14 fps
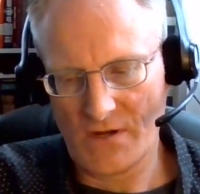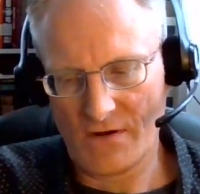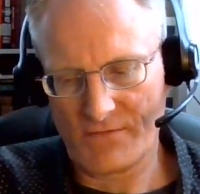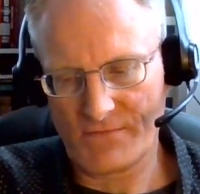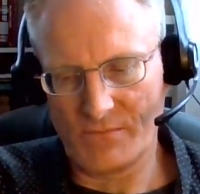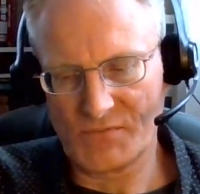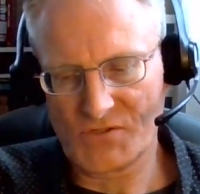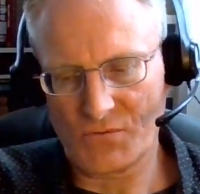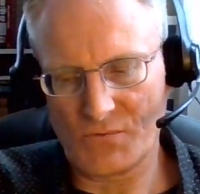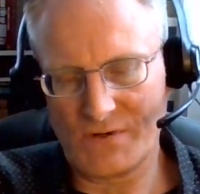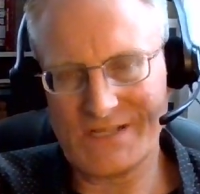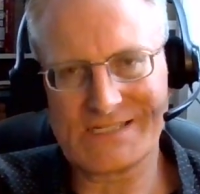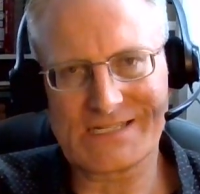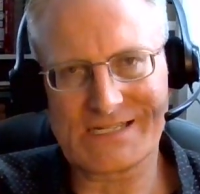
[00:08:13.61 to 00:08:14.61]
from
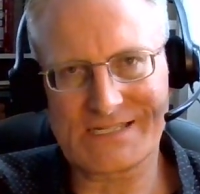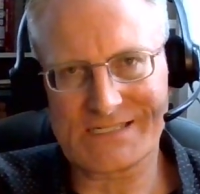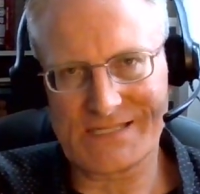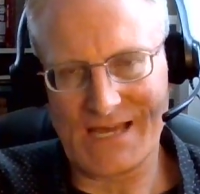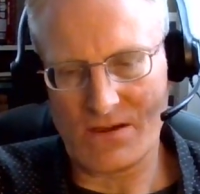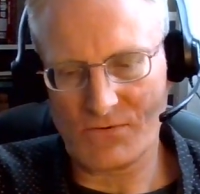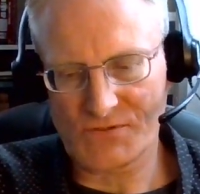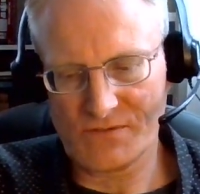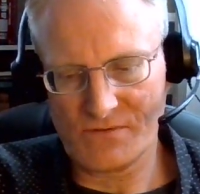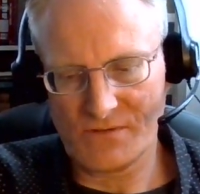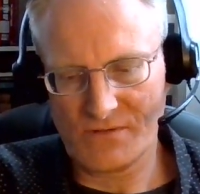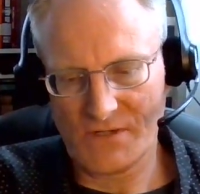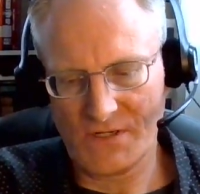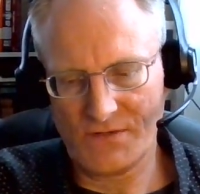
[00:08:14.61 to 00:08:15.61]
26,000
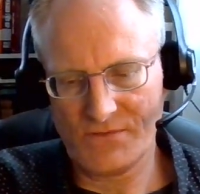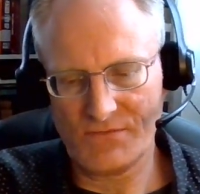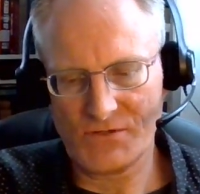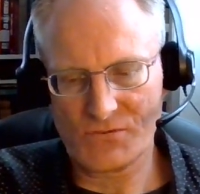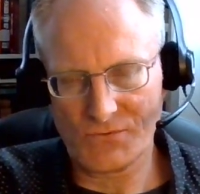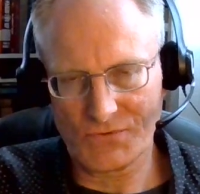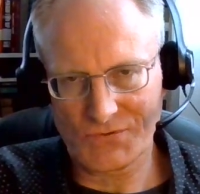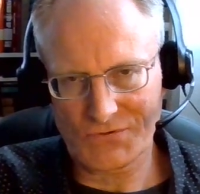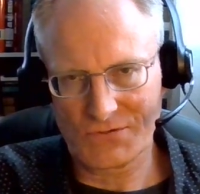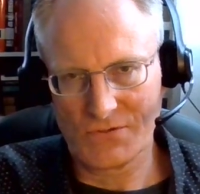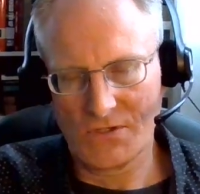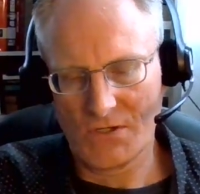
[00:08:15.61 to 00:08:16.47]
individuals